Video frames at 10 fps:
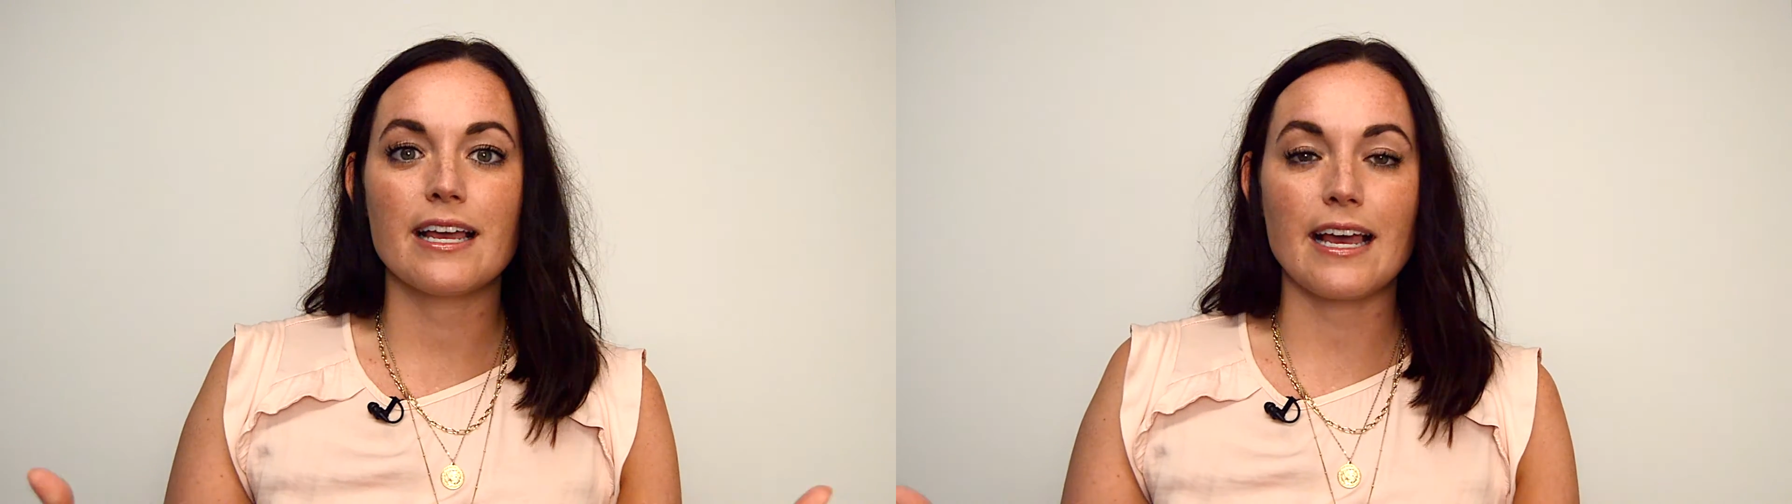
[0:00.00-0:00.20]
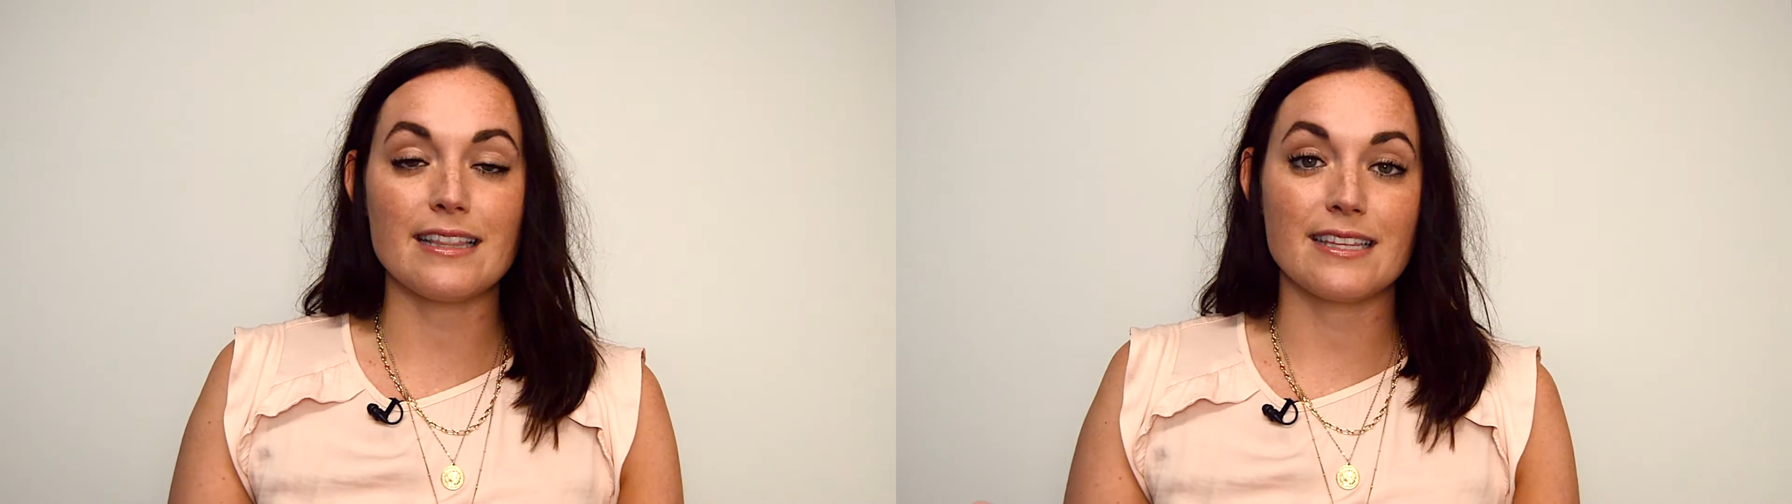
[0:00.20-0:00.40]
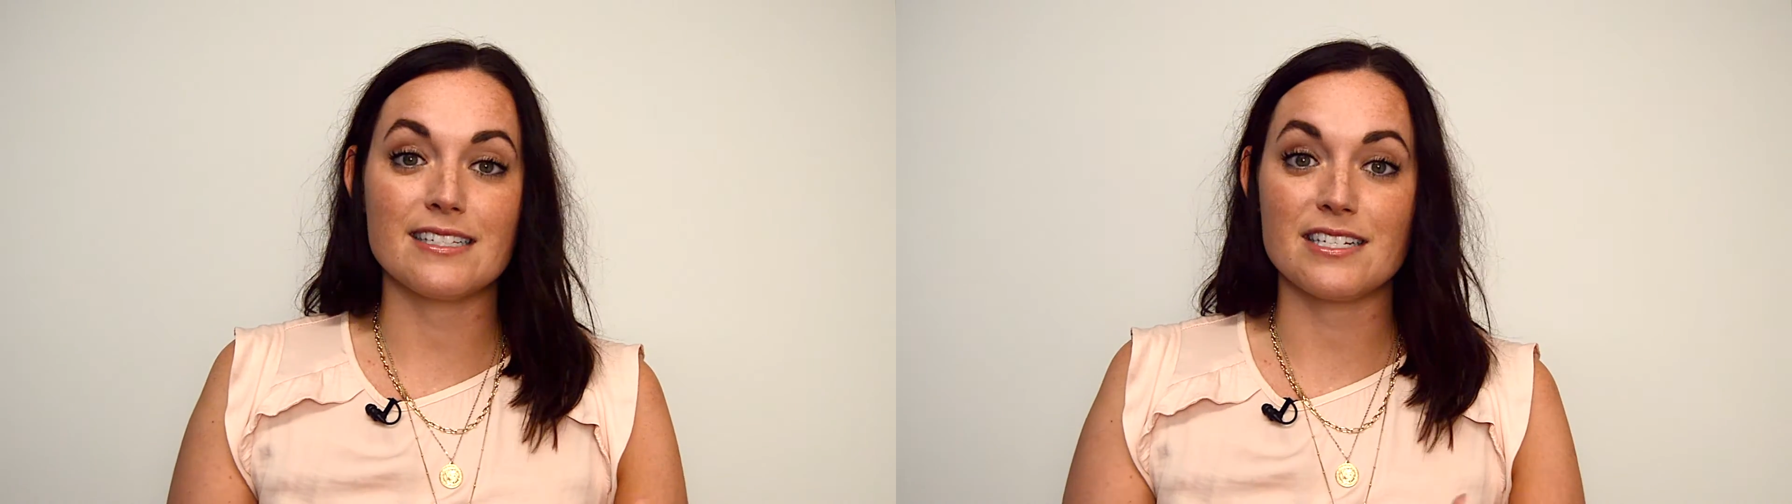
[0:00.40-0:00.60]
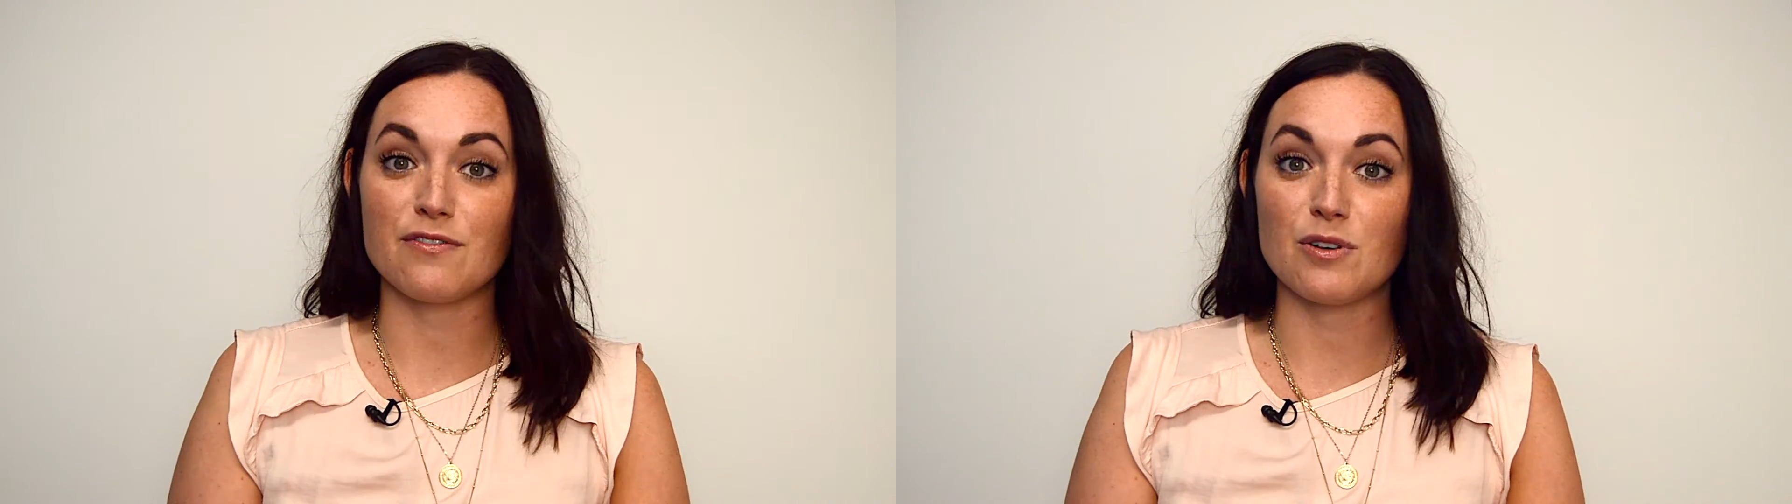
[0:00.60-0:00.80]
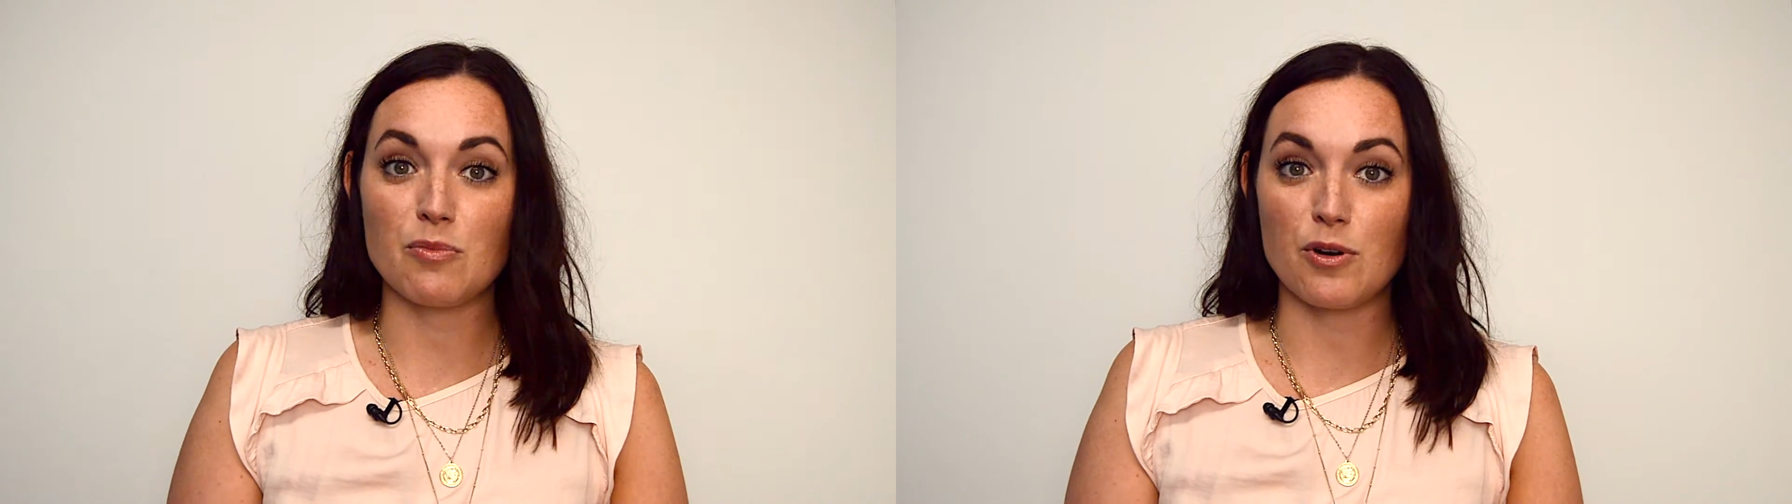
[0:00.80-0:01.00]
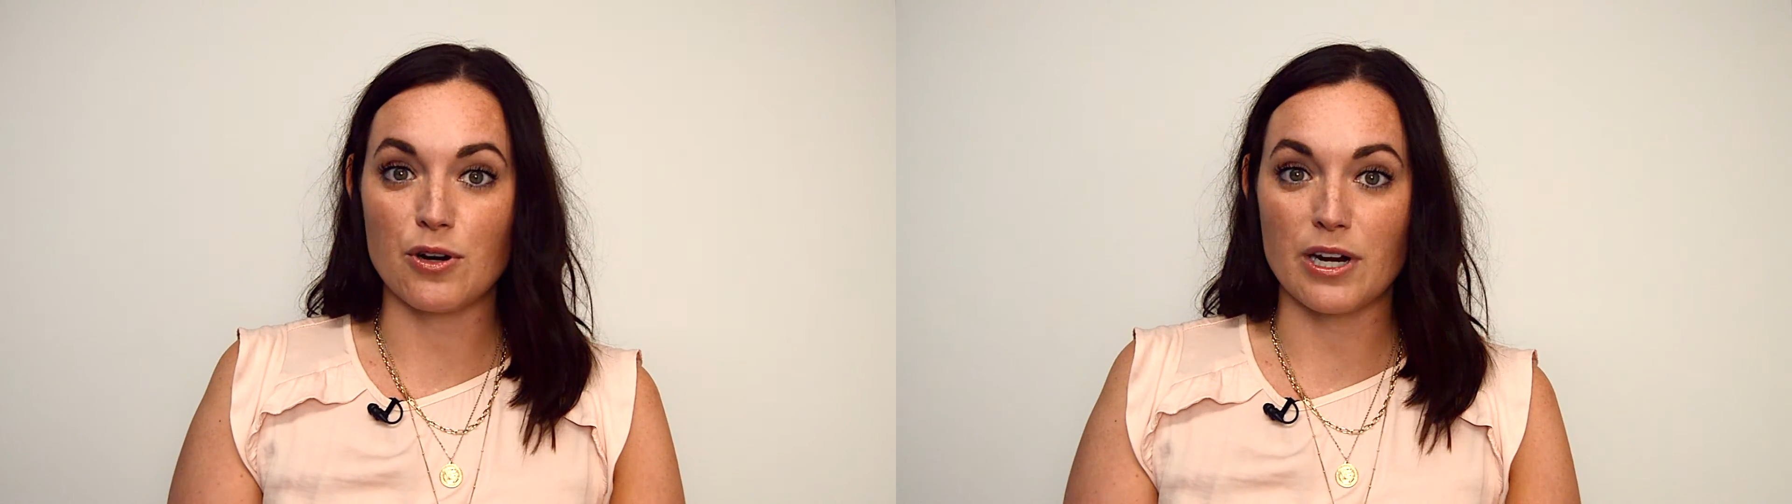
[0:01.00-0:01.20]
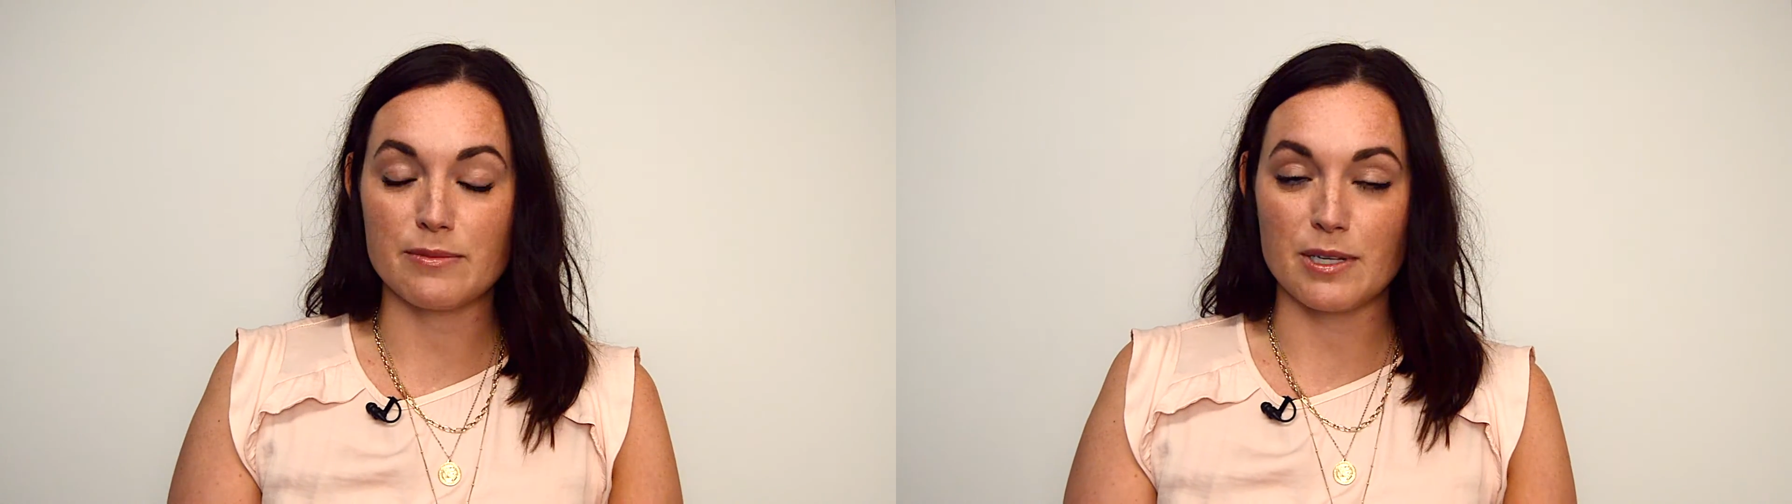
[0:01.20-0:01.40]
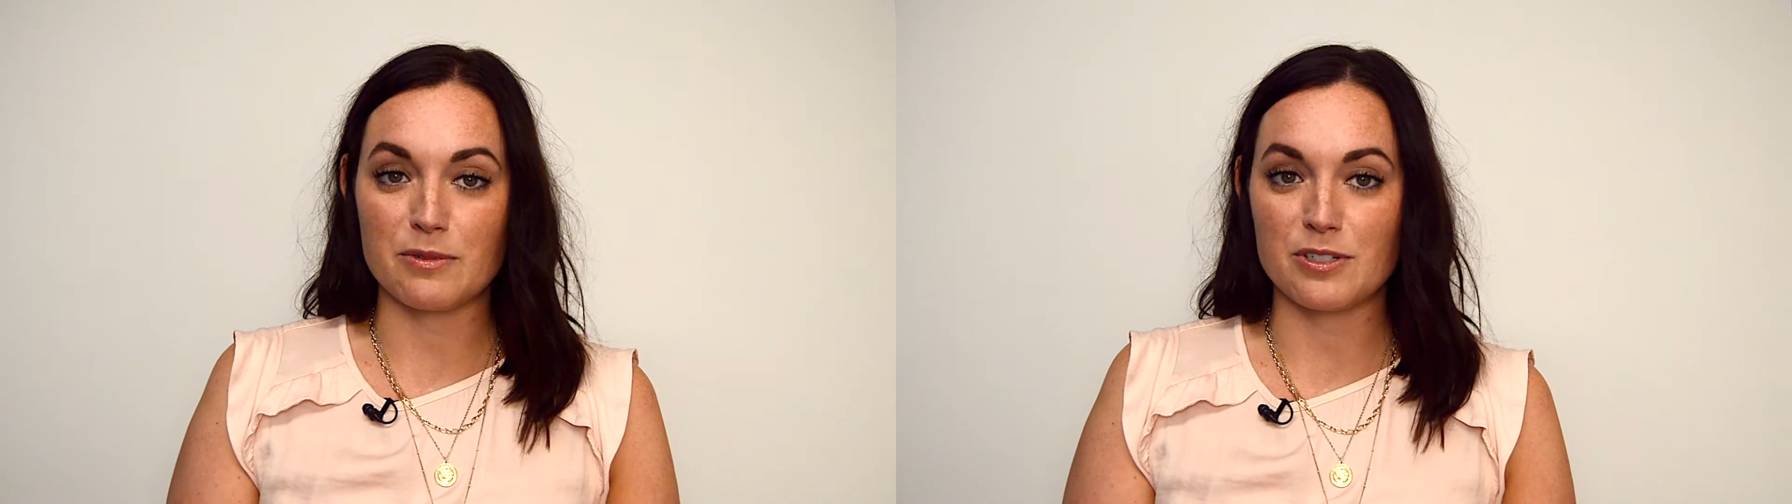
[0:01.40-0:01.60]
get these different
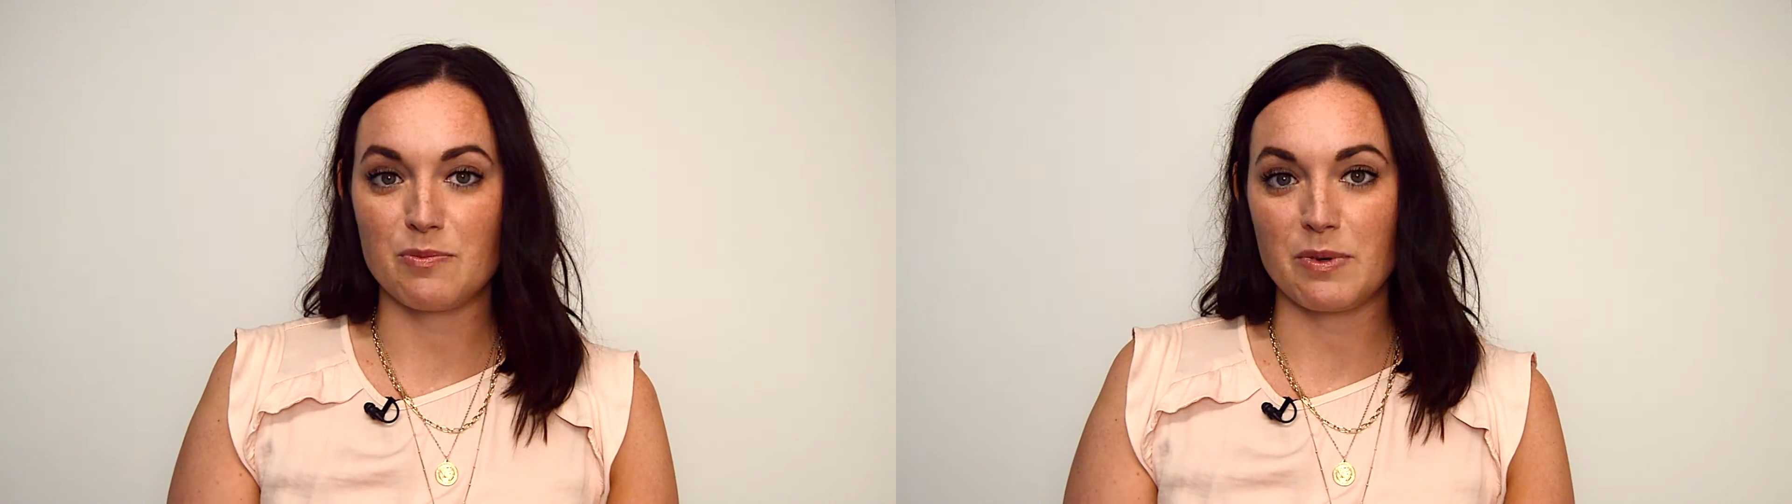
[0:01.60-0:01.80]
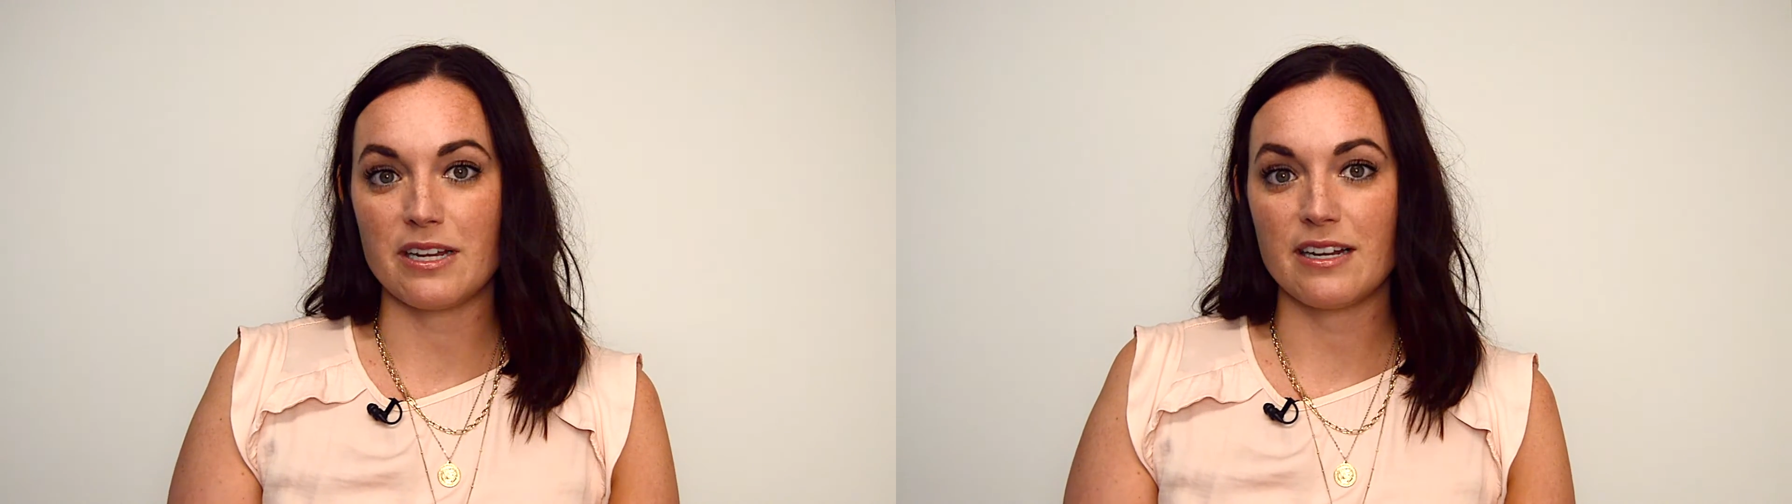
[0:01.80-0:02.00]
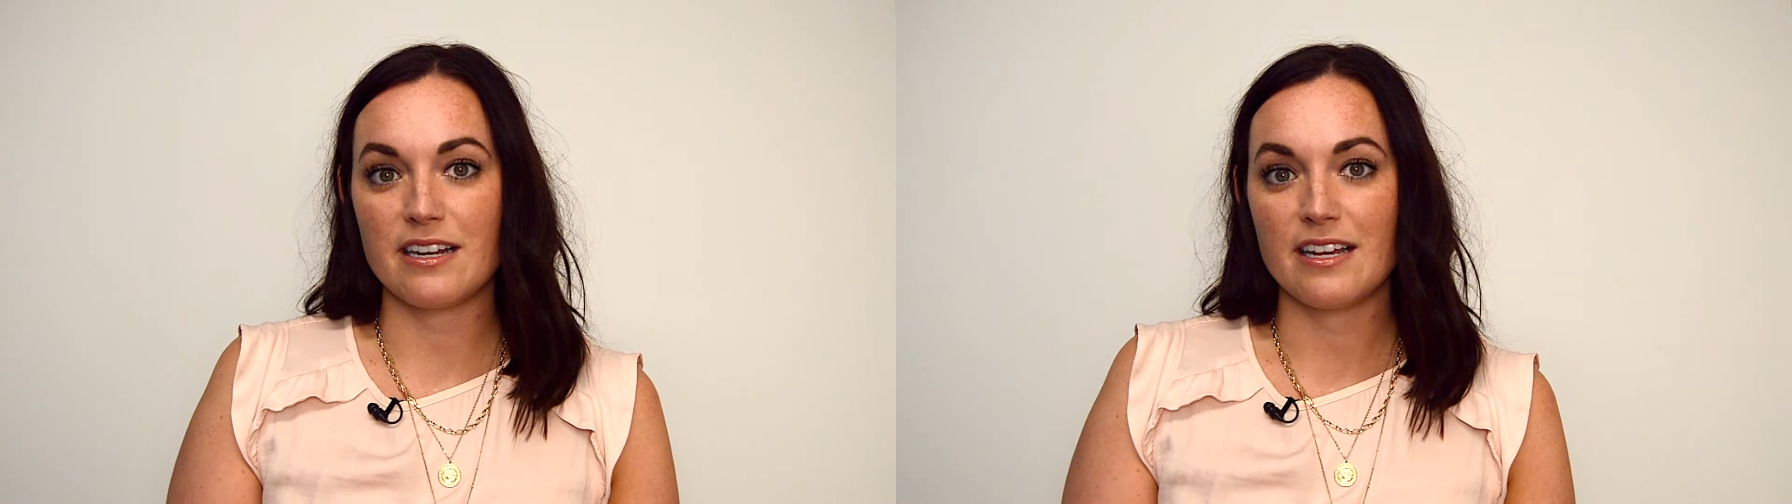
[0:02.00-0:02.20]
programs up to speed.